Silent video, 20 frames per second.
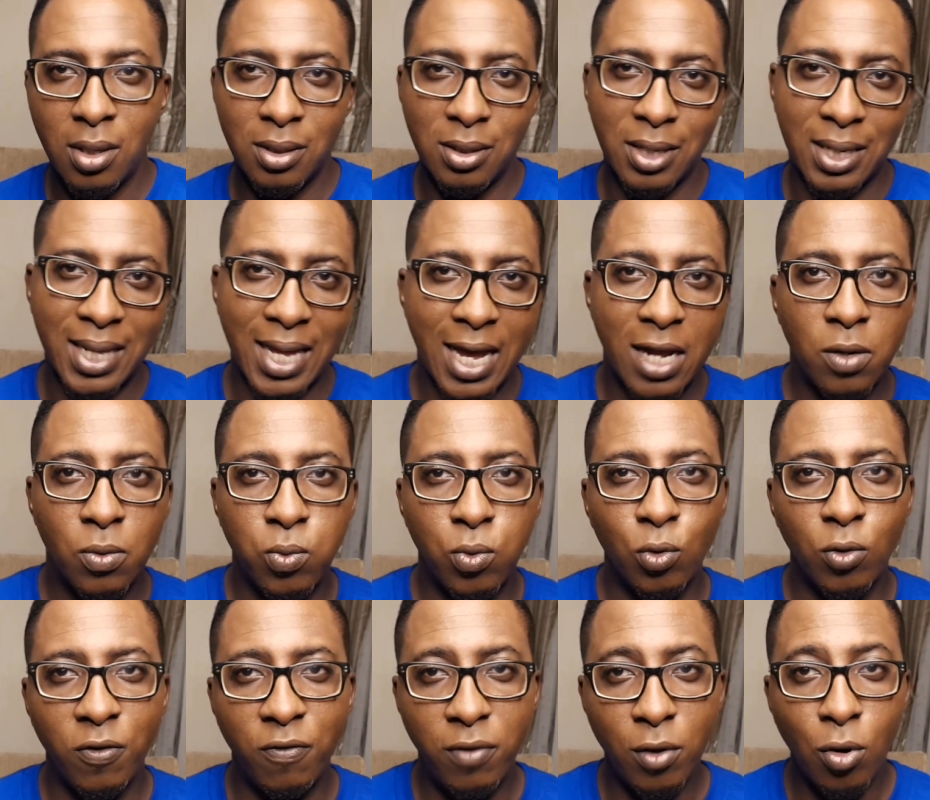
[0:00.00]
The client
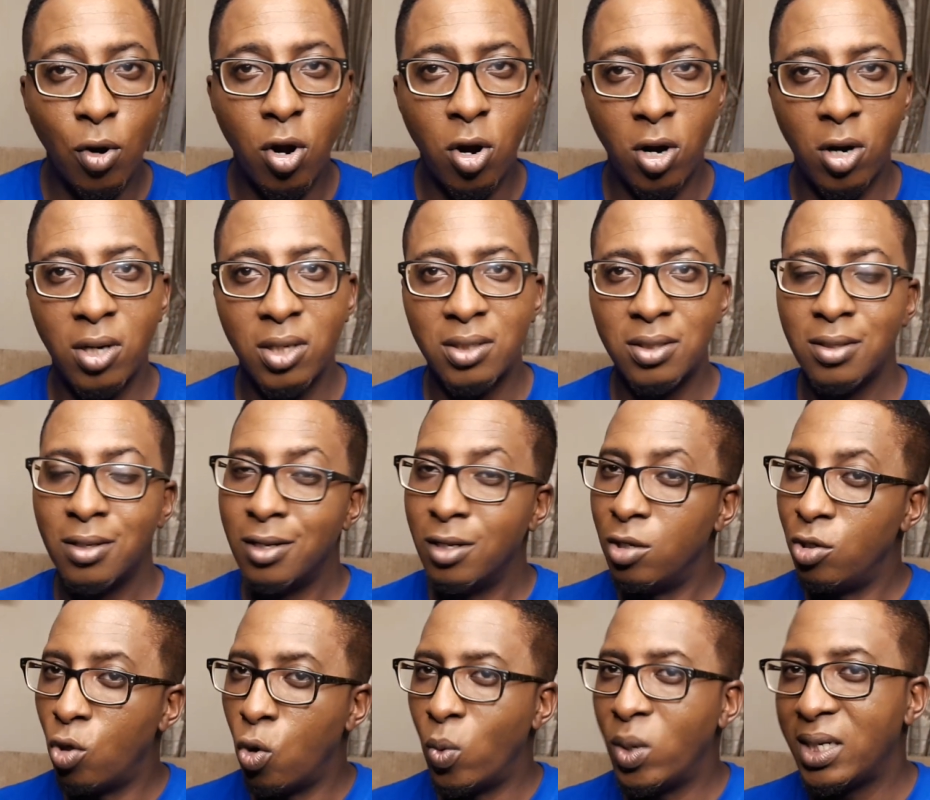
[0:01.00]
would feel hurt
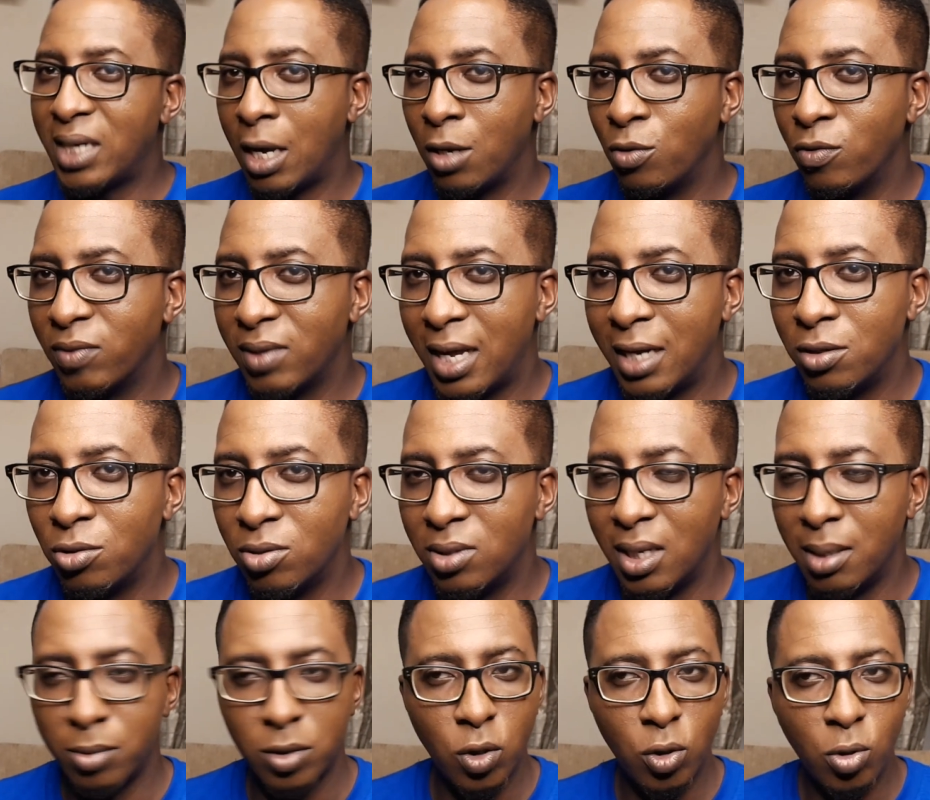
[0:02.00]
knowing that you've lied to
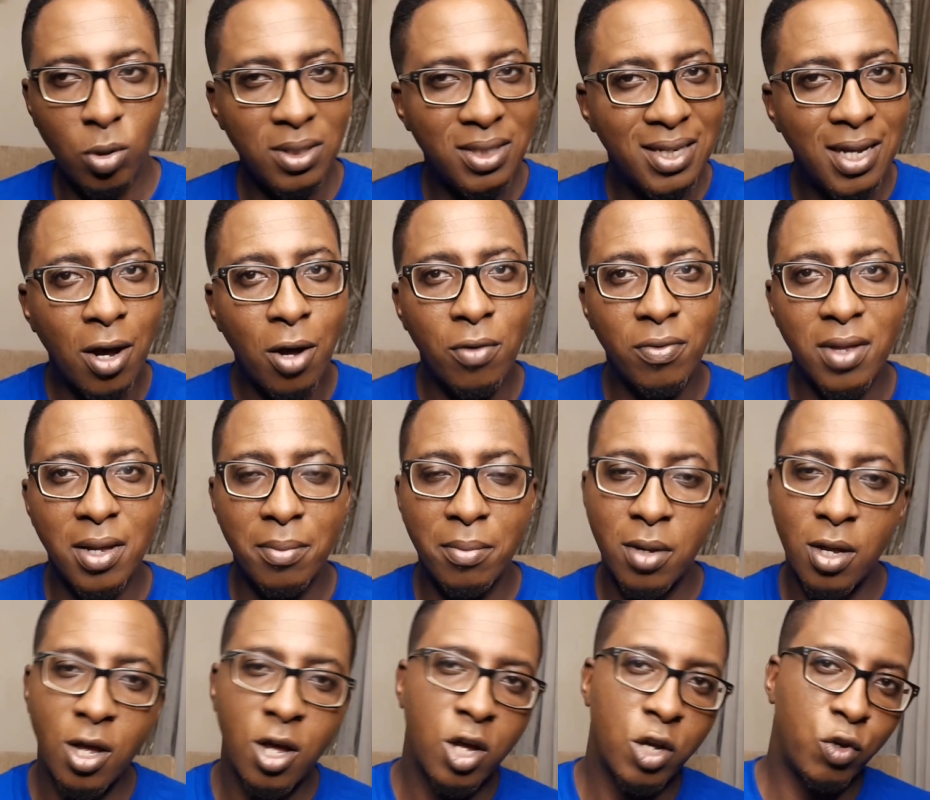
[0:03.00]
them. So don't tell
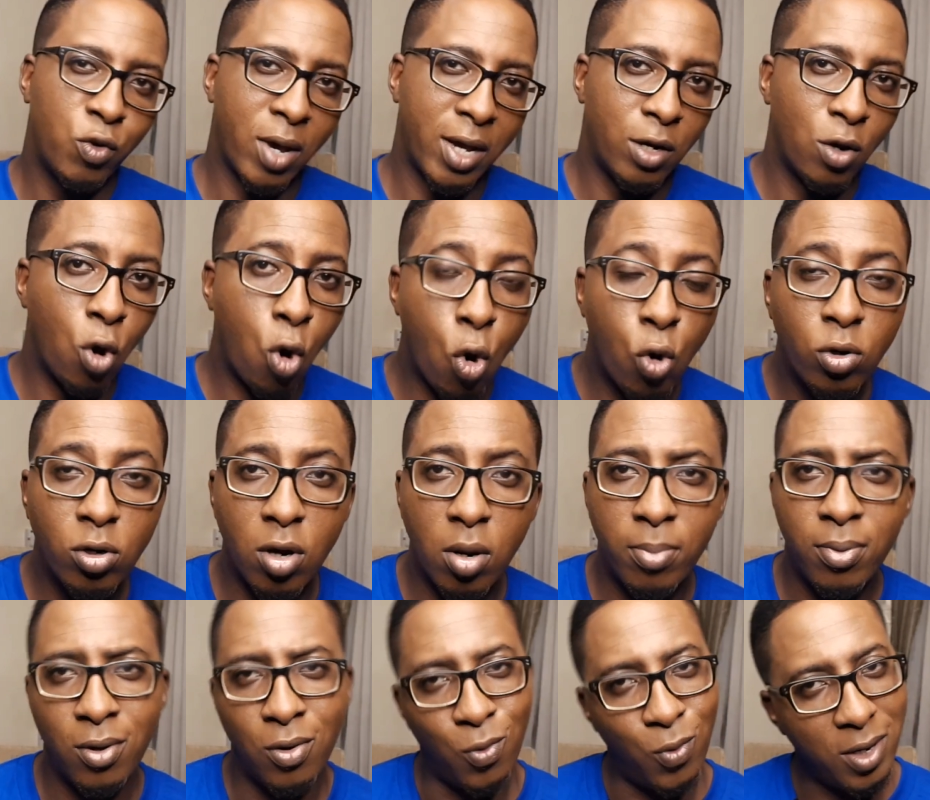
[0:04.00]
them you're in hold
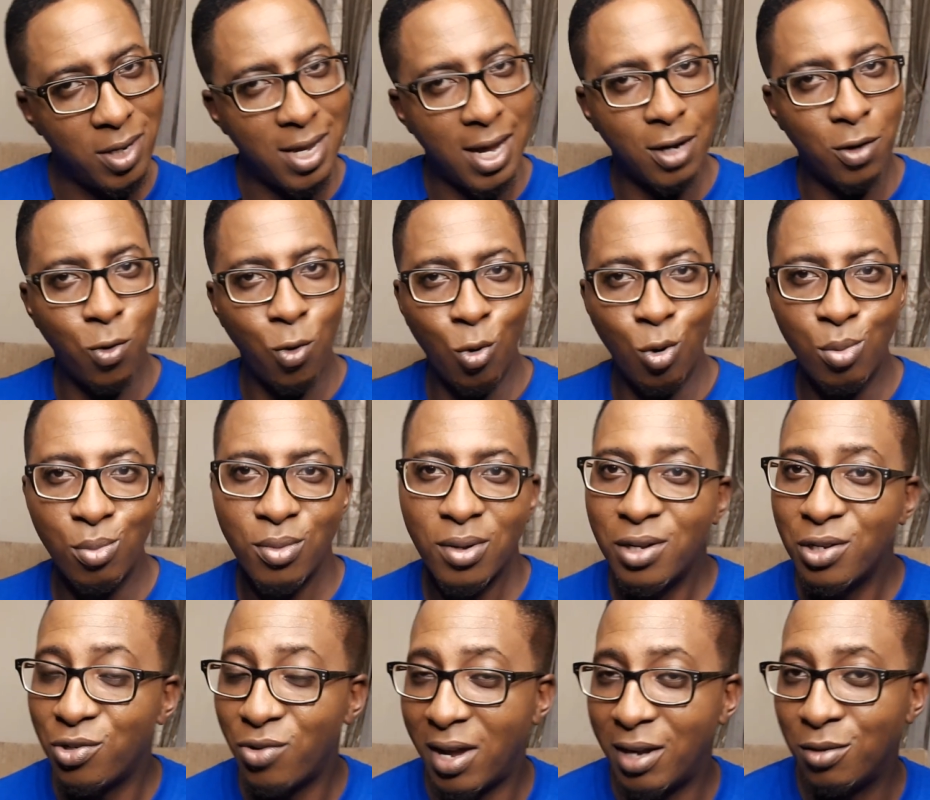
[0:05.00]
up when you're at home
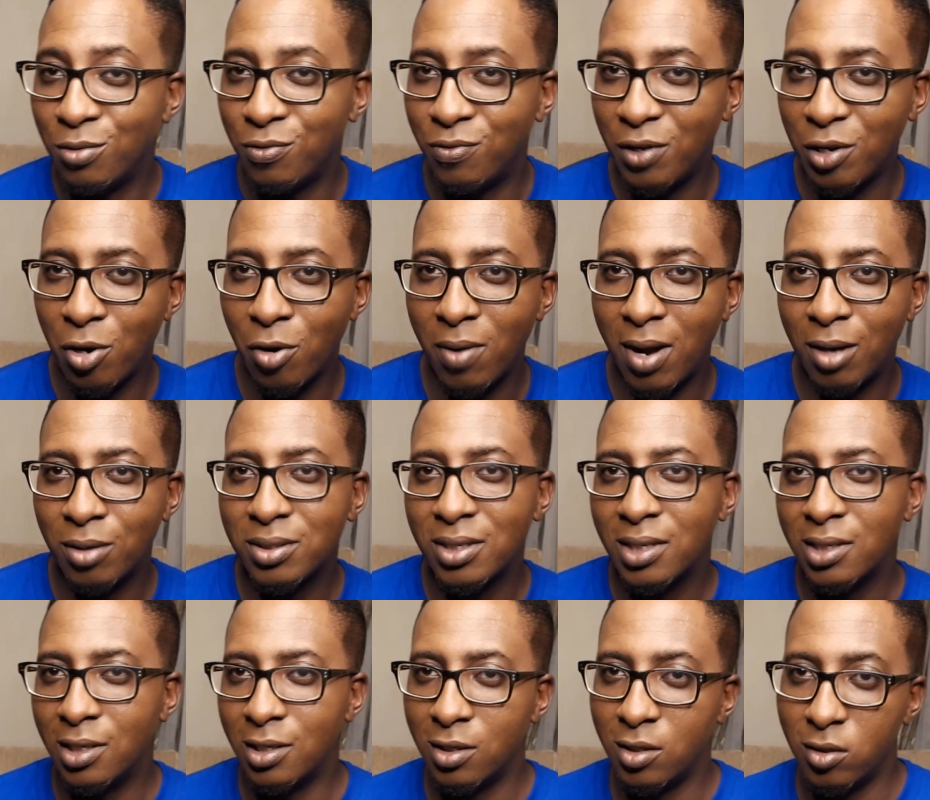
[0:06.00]
trying to figure
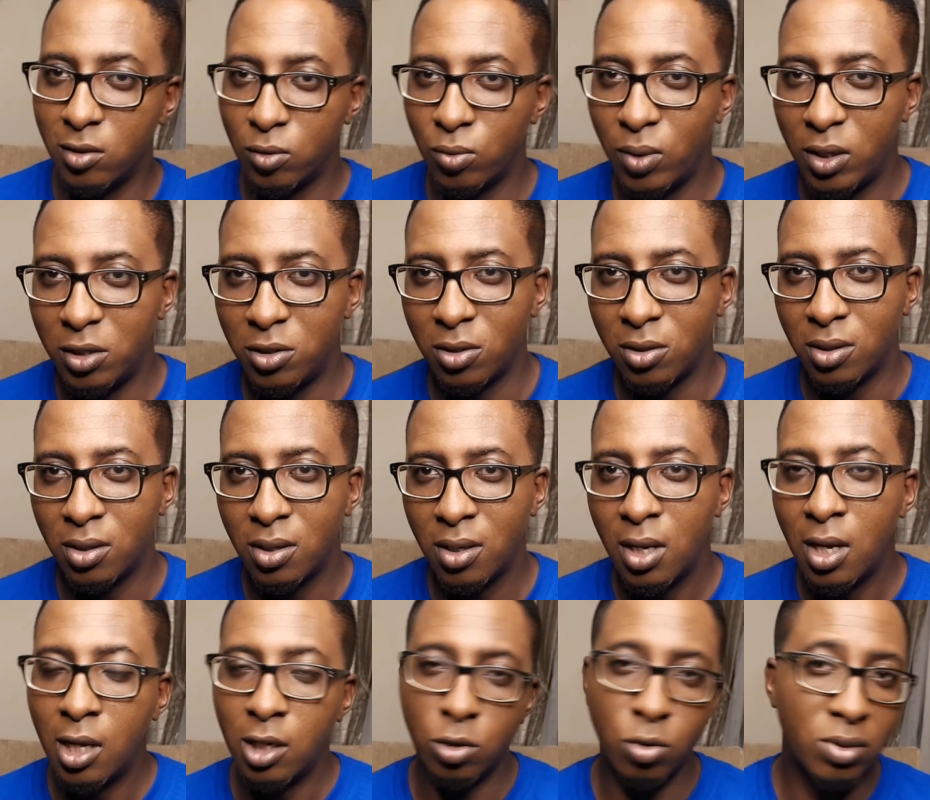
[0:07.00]
out the situation.
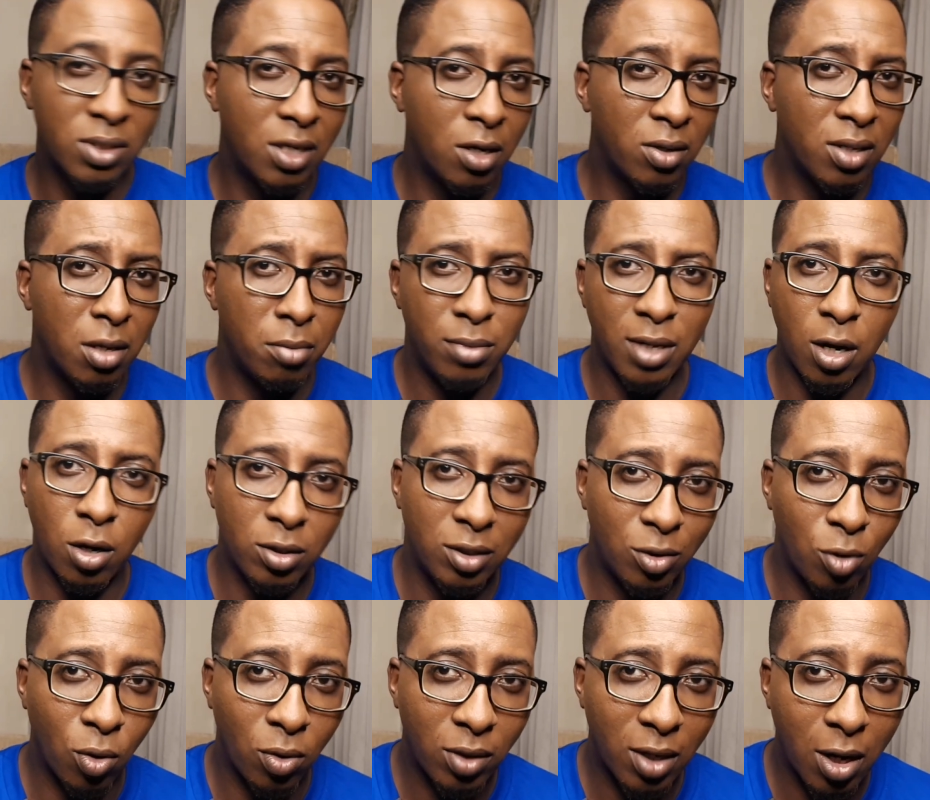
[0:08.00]
Don't tell them you're on
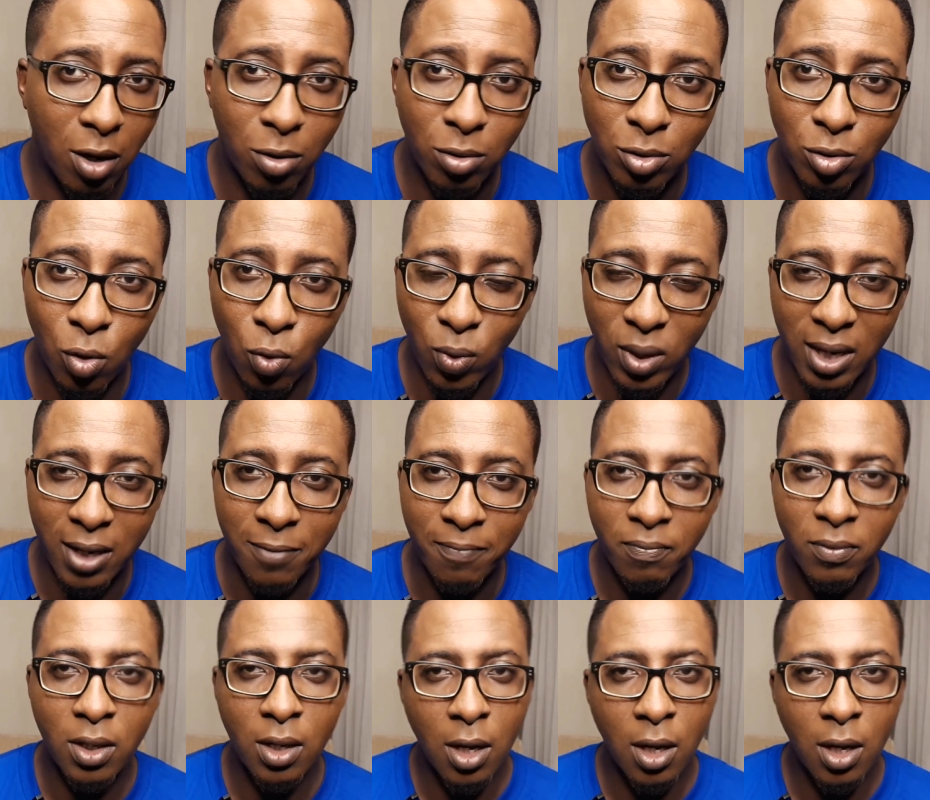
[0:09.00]
your way.